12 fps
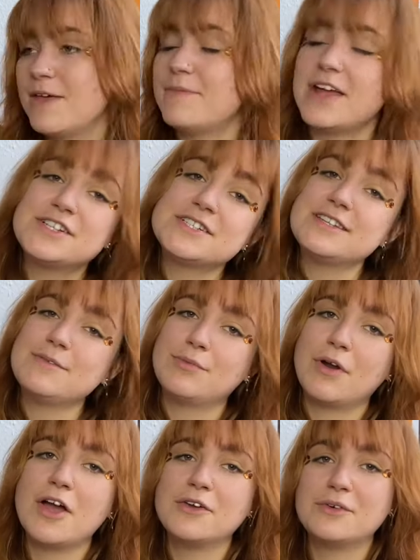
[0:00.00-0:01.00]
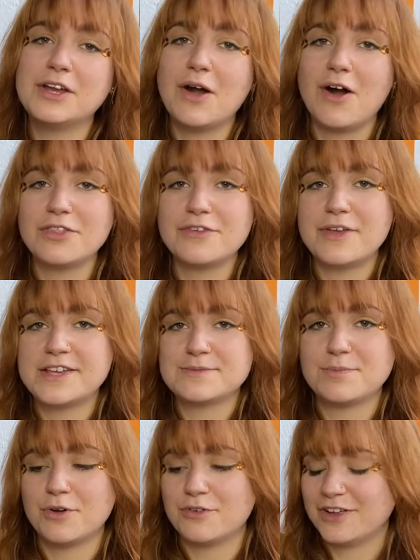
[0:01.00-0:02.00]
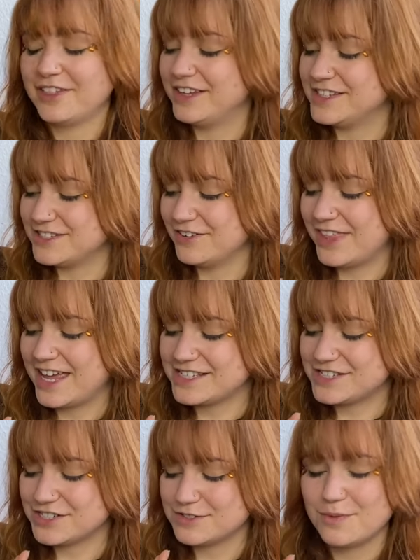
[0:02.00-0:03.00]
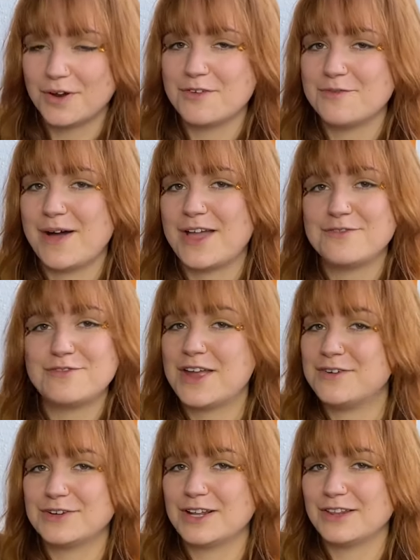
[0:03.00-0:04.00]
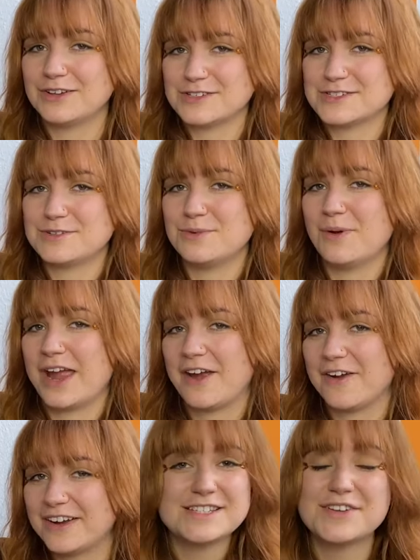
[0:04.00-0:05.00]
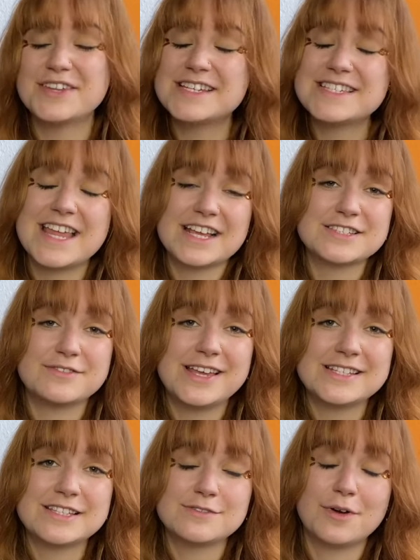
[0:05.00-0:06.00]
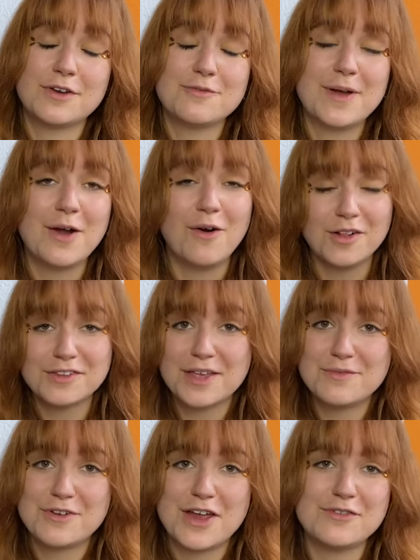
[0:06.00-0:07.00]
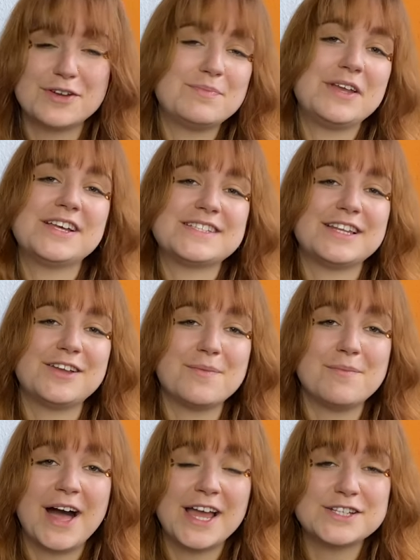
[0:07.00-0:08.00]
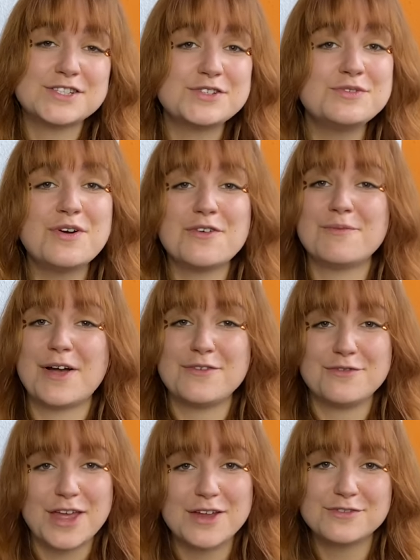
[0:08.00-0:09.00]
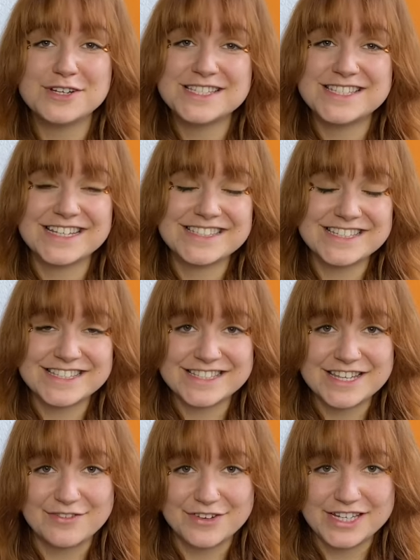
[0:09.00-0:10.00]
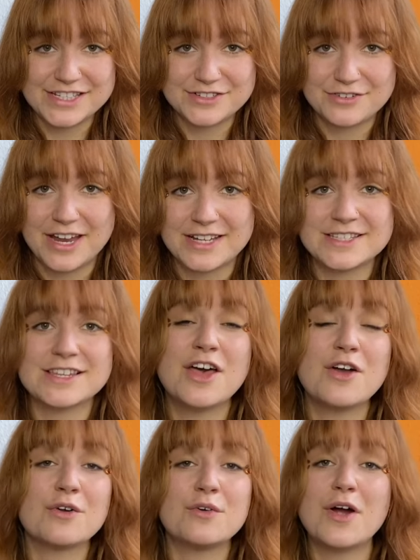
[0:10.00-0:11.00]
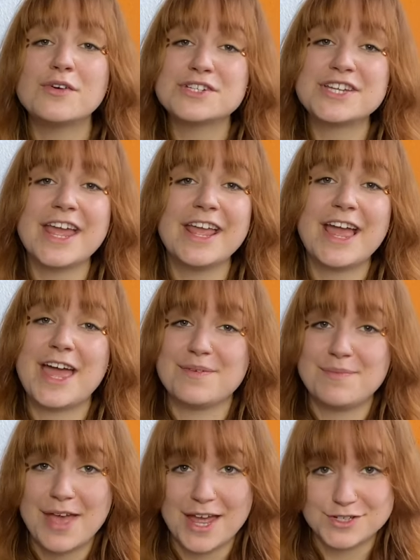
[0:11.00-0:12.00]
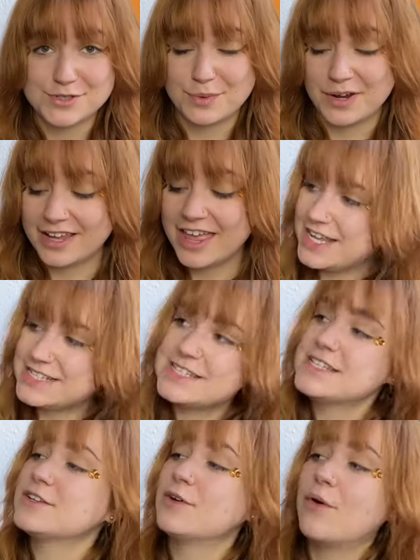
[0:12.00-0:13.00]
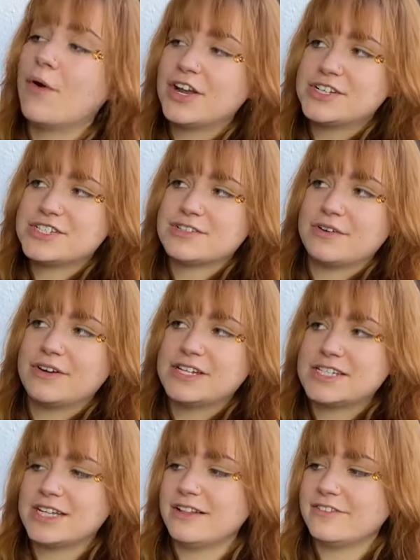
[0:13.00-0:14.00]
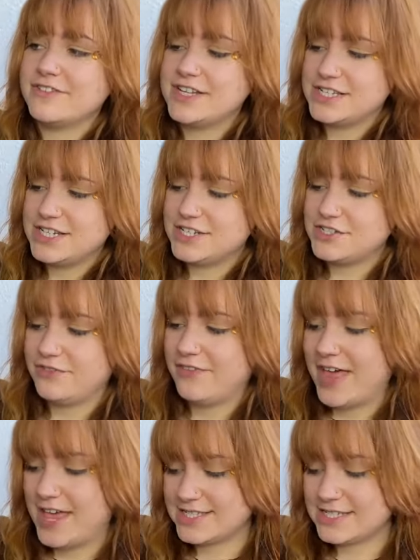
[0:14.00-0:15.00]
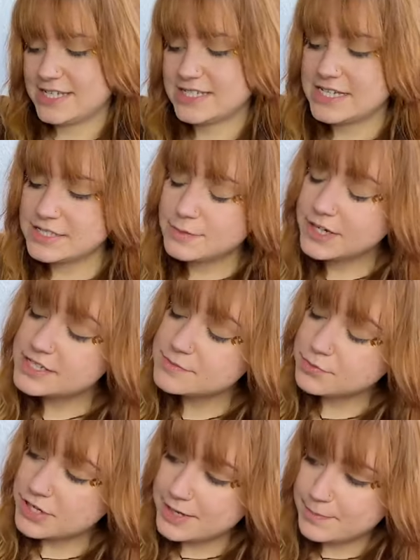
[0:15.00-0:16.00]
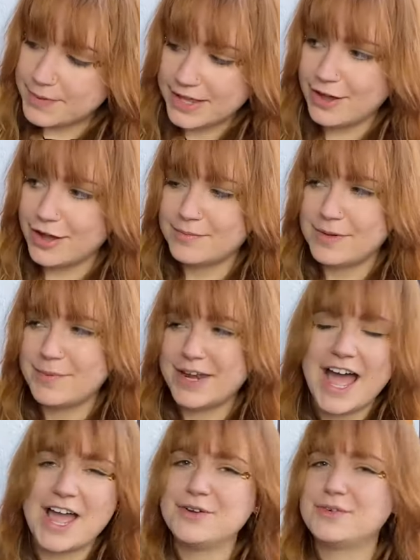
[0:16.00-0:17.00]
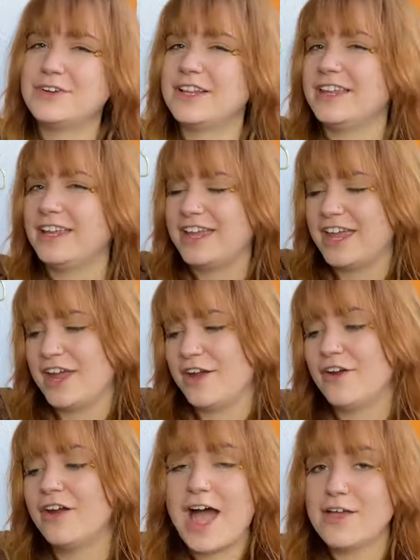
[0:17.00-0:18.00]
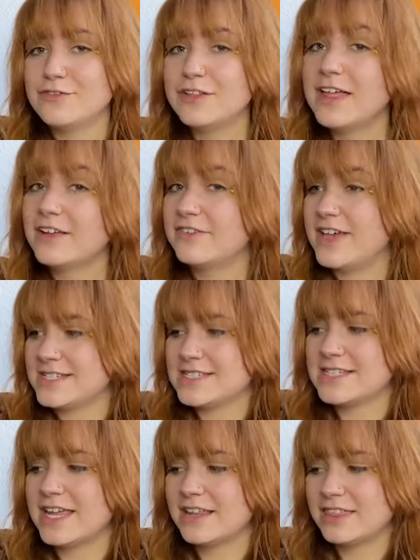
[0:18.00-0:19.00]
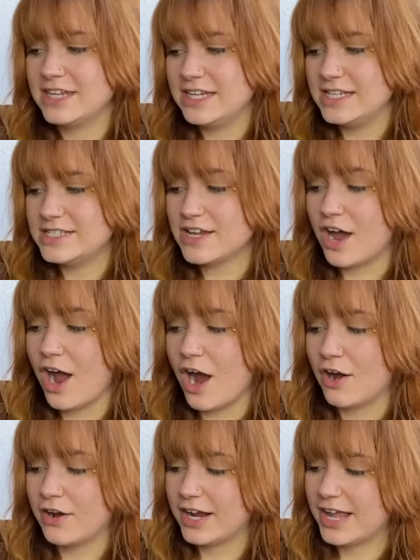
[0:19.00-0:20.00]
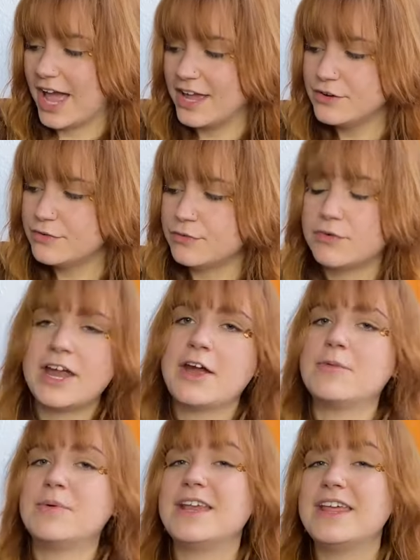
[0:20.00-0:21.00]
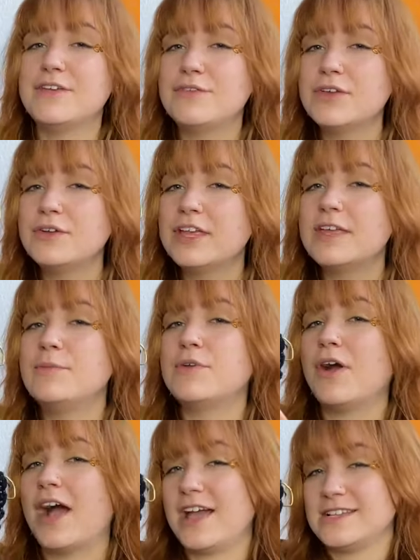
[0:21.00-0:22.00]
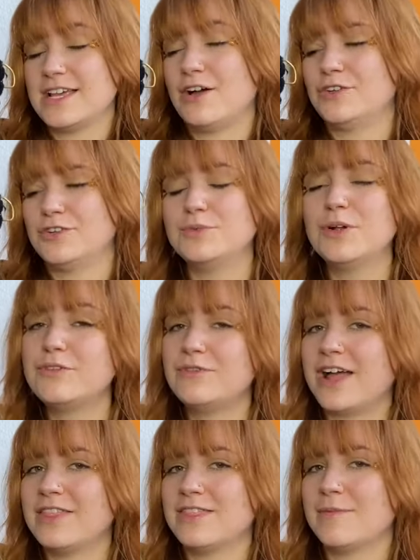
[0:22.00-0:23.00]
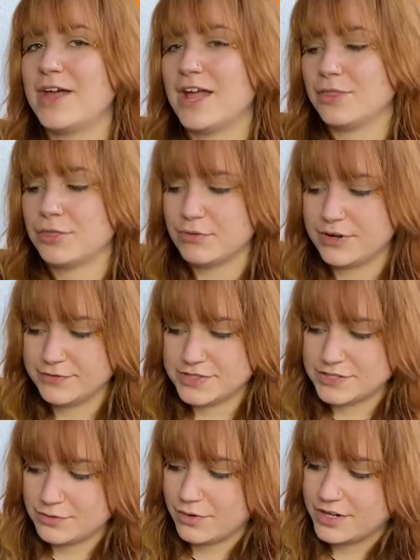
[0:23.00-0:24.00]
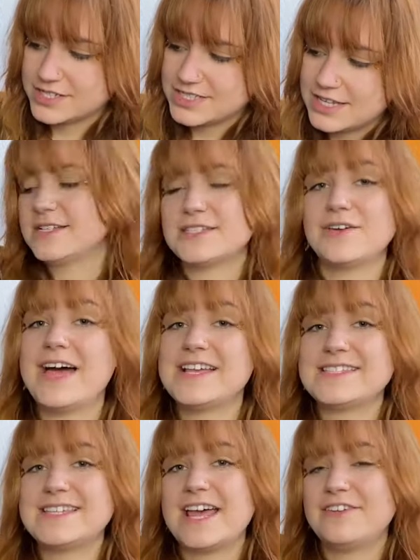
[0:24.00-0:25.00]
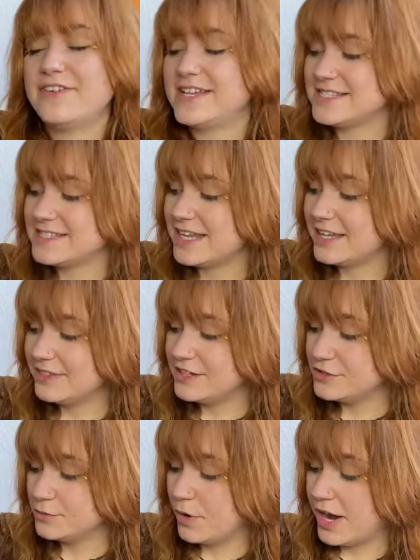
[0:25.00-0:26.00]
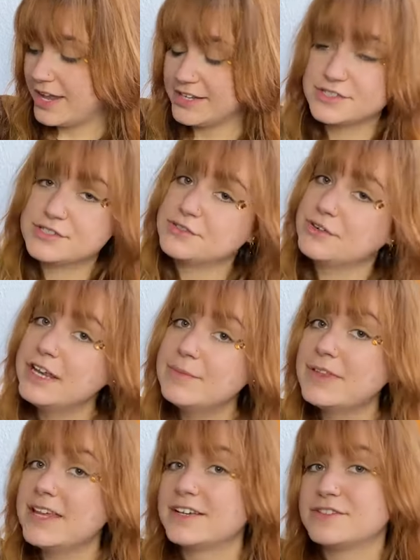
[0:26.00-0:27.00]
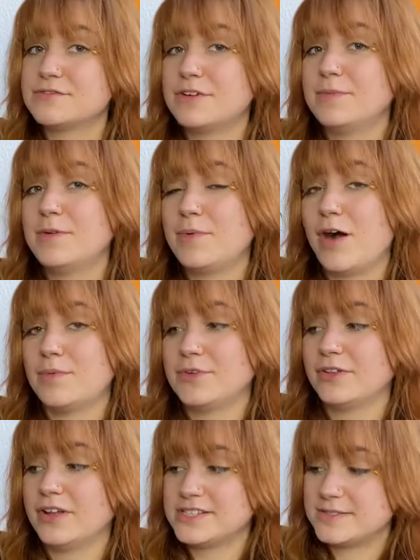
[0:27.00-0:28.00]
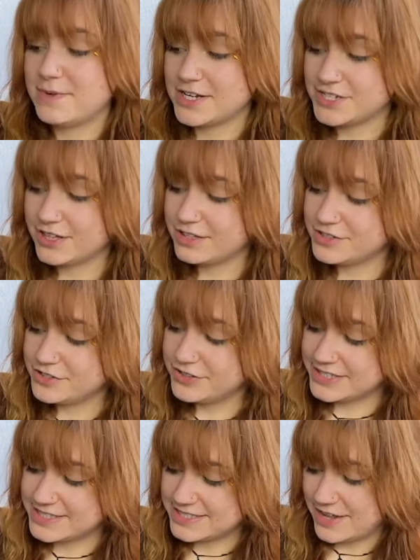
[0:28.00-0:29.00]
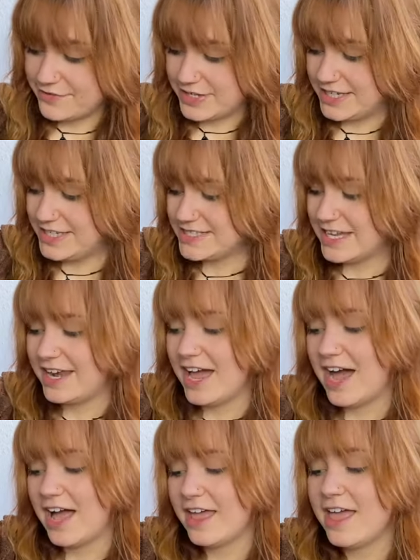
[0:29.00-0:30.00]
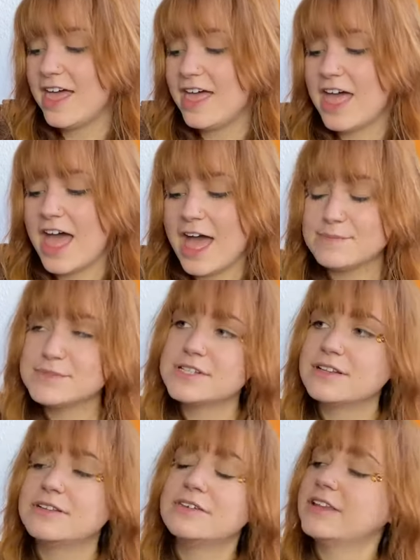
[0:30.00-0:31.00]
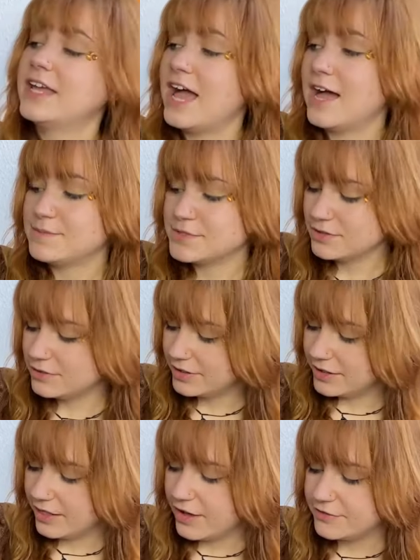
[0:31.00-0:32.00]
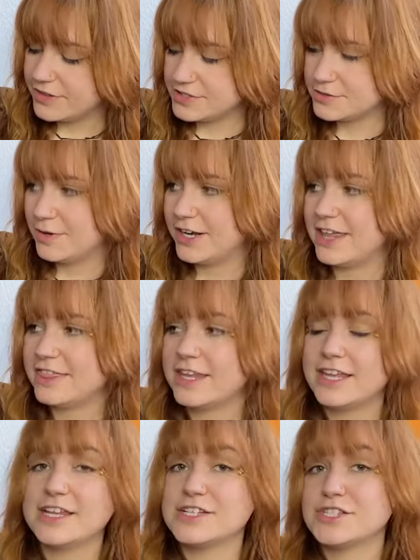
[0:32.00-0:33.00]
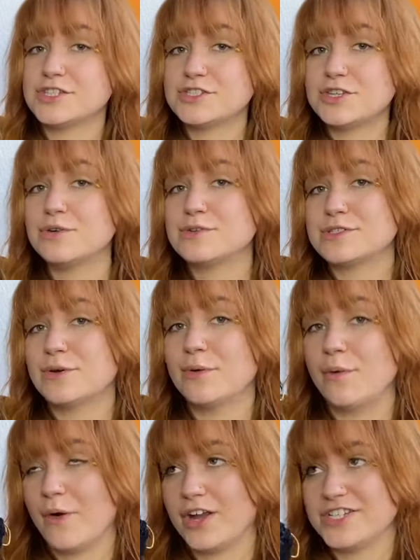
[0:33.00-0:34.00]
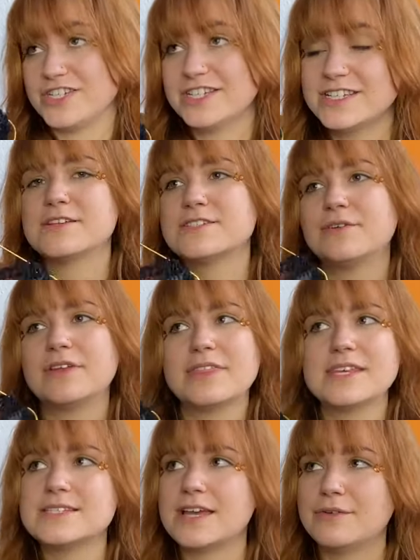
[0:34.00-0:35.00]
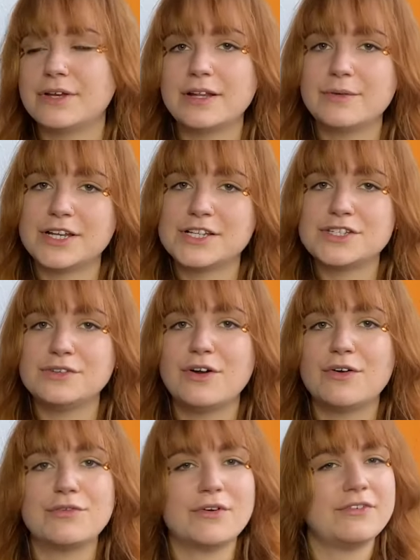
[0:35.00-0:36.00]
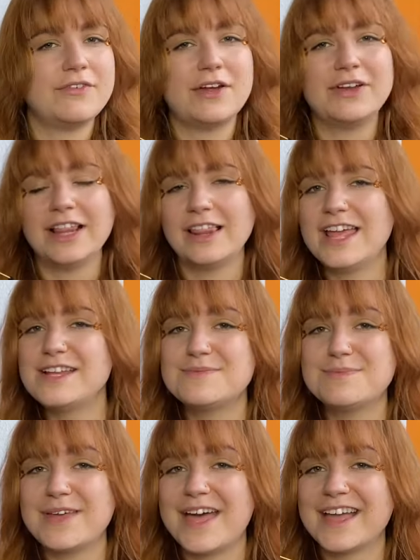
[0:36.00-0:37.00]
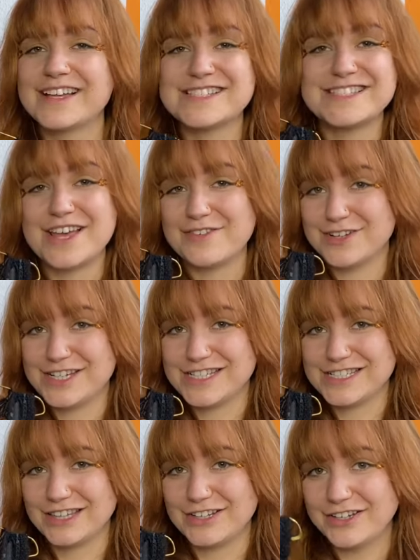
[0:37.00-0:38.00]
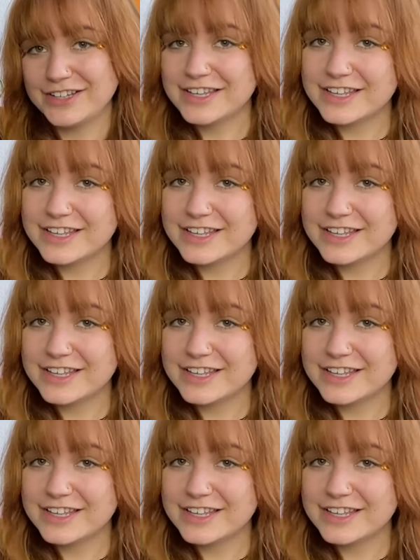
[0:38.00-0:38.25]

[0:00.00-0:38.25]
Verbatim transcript: matches the embroidery on the vest perfectly, so that's just one of my favorite looks to wear. So this next vest is one of my all-time favorite because it combines two of my favorite 60s and 70s trends, crocheting and patchwork. It's this gorgeous original vintage vest. This one is pretty big on me, but I don't really care. I feel like vests like these are kind of rare, but if you keep your eyes out, you will find them at thrift stores. So as said, vests like these were extremely popular, especially during the 70s, and I absolutely love this one. I think it is so gorgeous. So with this, I really wanted to go for a very laid-back 70s look.